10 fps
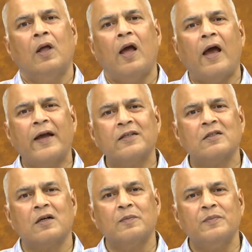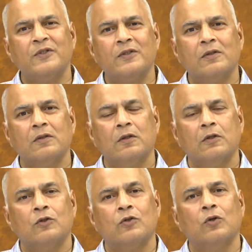angstroms.
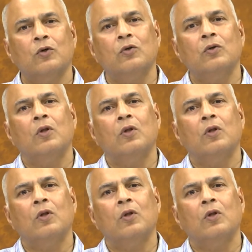So,